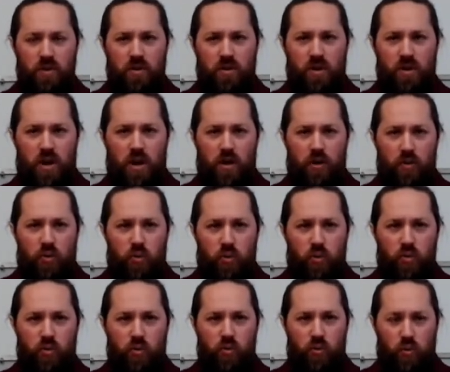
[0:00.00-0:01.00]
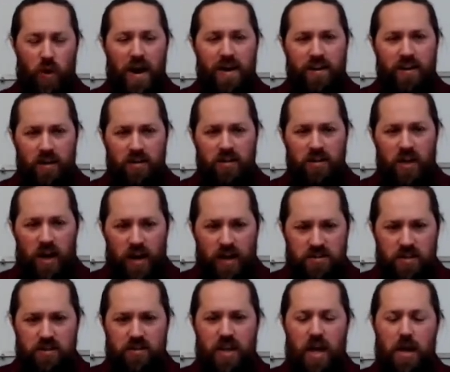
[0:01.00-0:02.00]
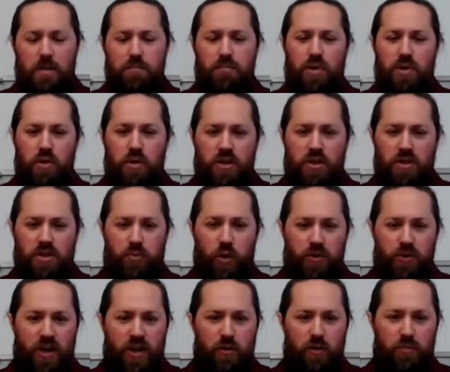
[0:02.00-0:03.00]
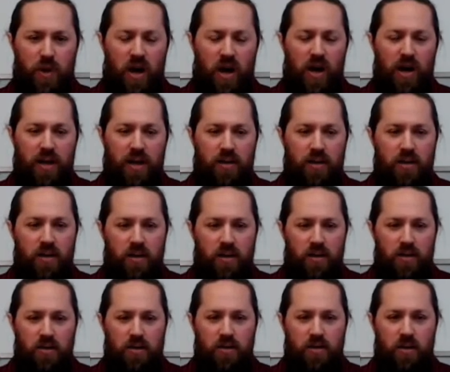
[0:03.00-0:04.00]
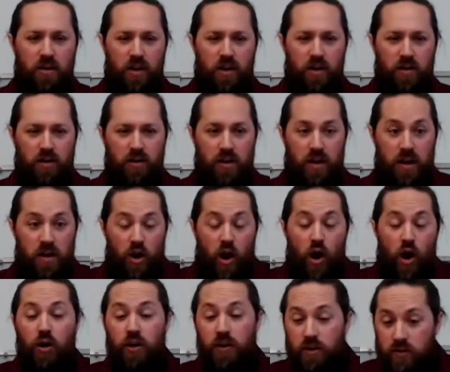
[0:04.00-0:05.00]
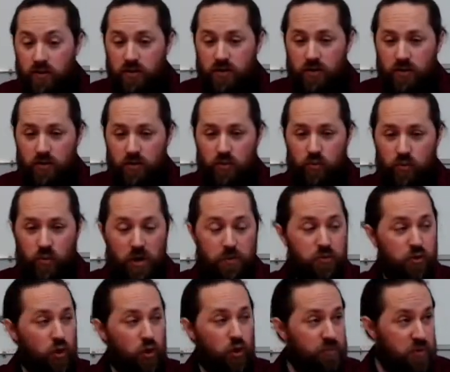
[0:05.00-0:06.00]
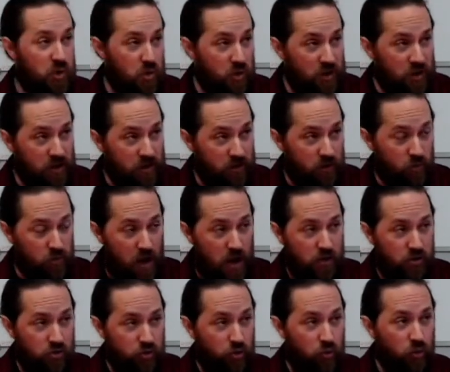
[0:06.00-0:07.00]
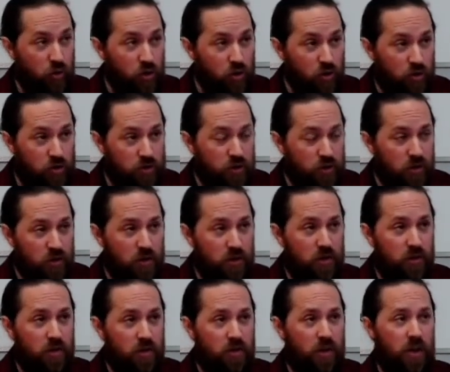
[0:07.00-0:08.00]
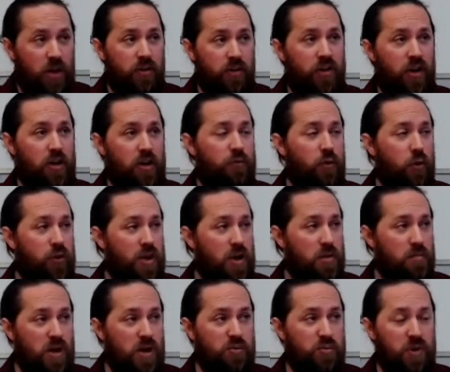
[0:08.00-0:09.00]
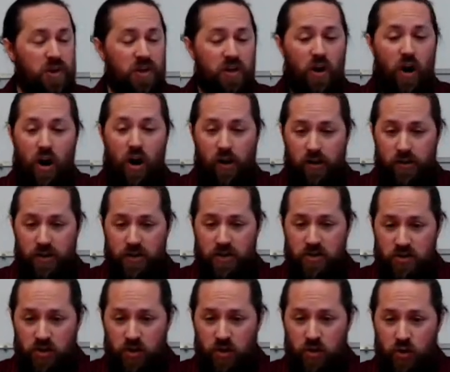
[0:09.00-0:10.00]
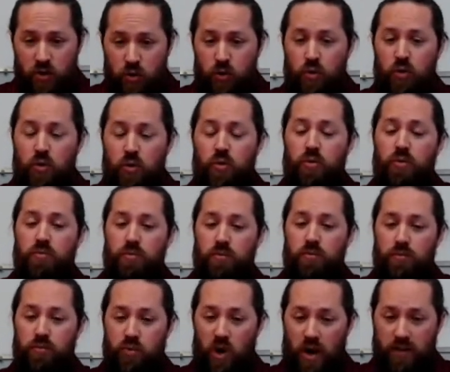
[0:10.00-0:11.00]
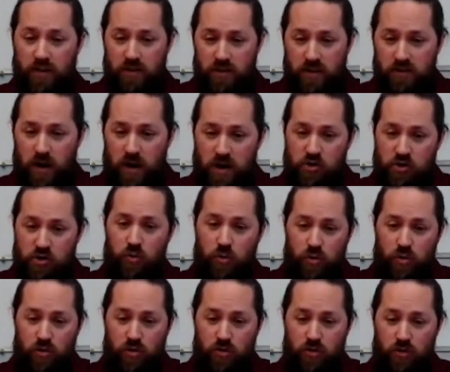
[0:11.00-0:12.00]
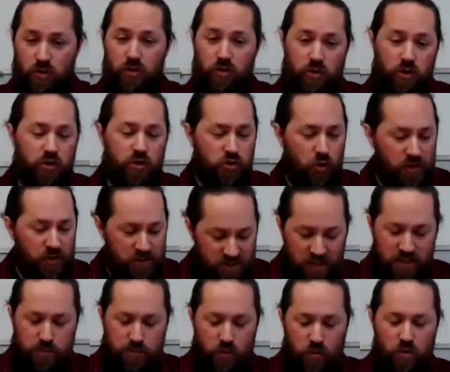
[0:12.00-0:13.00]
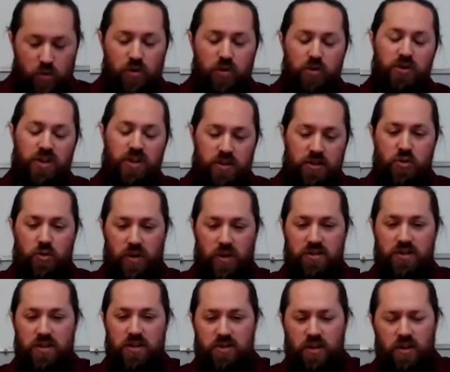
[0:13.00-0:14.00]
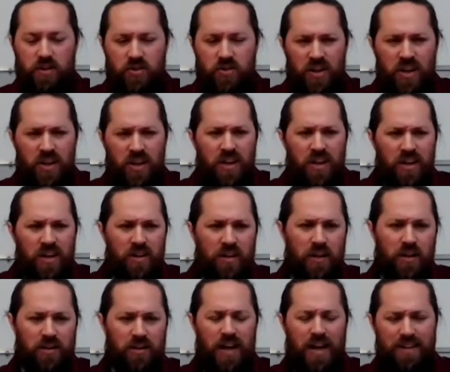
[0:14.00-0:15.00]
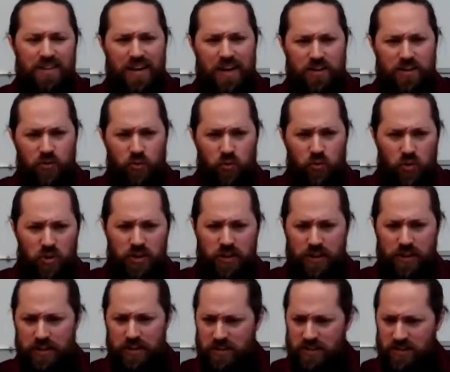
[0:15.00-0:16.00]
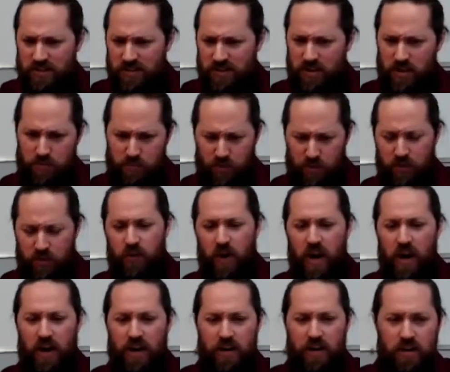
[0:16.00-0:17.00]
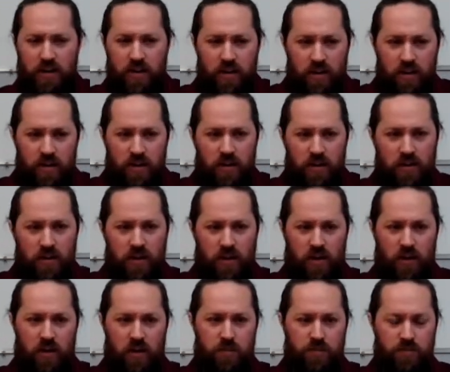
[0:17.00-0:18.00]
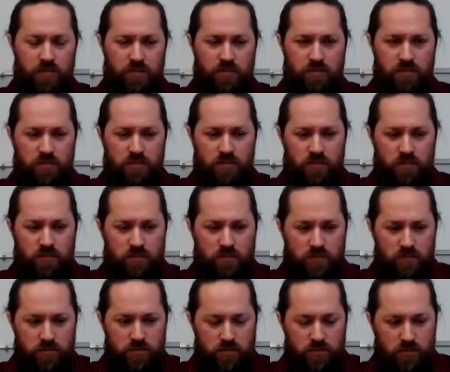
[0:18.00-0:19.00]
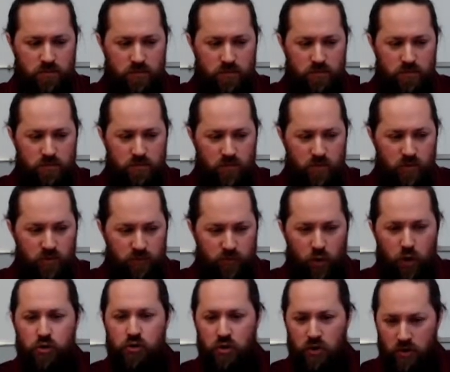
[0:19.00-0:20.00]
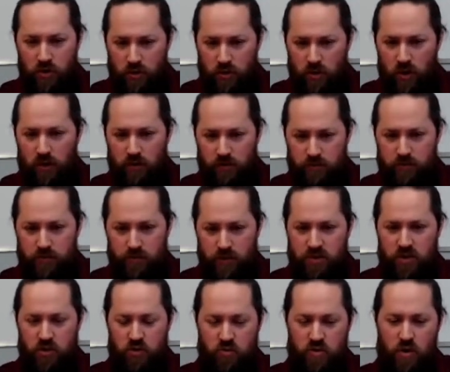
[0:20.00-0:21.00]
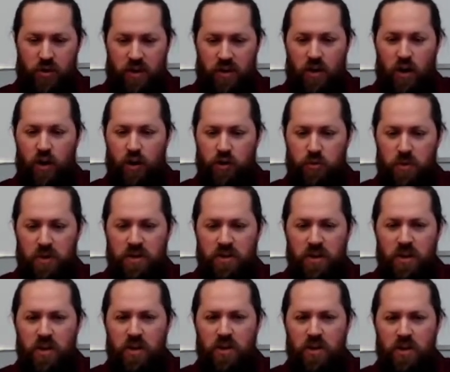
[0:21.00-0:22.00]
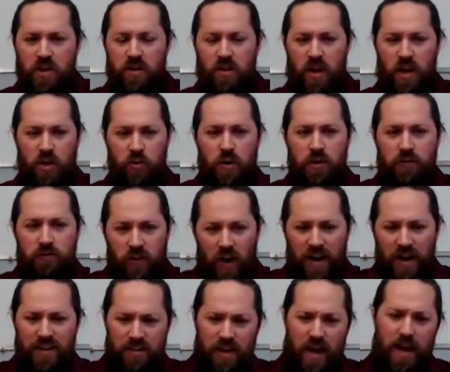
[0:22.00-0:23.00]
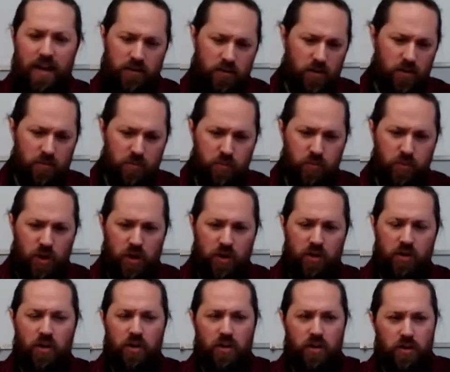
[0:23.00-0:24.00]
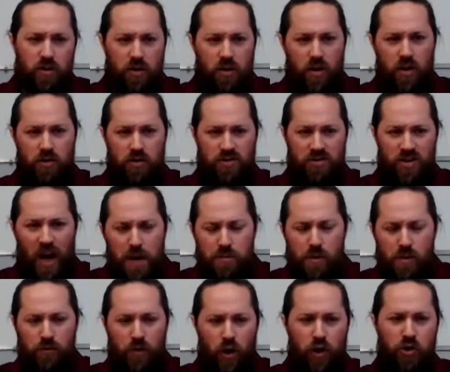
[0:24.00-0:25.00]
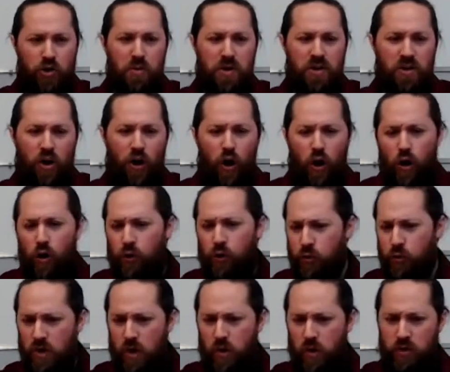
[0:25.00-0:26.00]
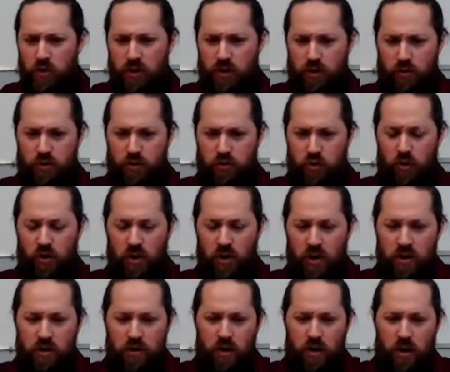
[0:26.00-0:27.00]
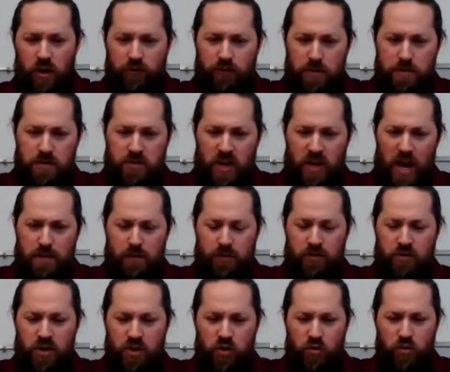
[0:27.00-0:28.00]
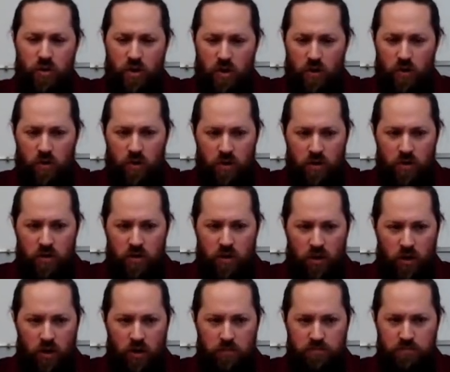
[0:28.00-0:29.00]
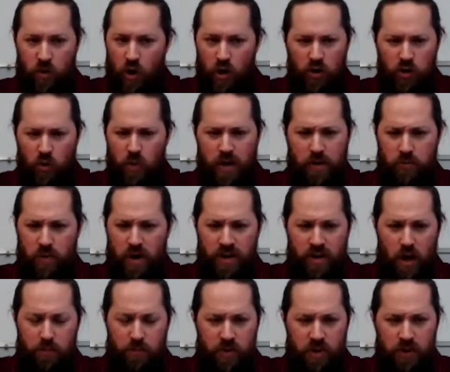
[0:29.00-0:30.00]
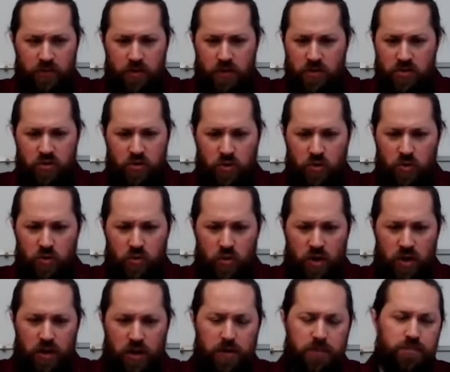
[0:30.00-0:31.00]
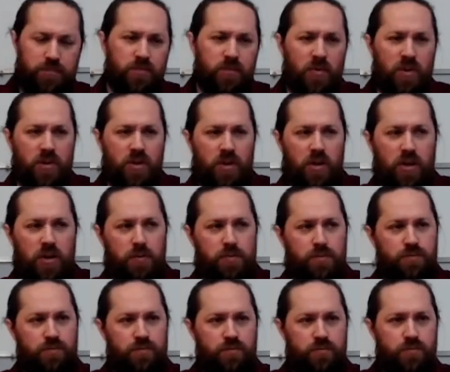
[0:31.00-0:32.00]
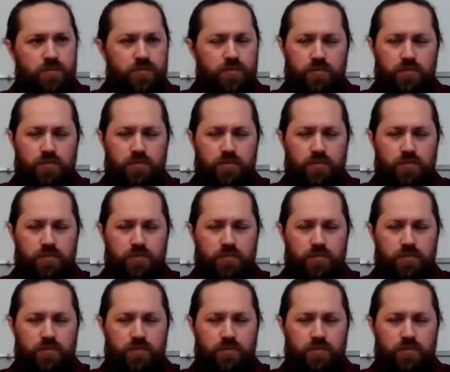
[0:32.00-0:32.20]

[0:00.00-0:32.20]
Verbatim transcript: uh, recognize that that beauty is put there by uh, an artist. We observe beauty in the rational world. therefore, there must be an artist who brought the rational world, or sorry, the sensible world into existence. Now, that, that's a really simplified um, version of the Ciceronian argument. And we find that uh, uh, uh, type of argument all throughout the literature, uh, from the time of Cicero uh, all the way right up even to uh, um,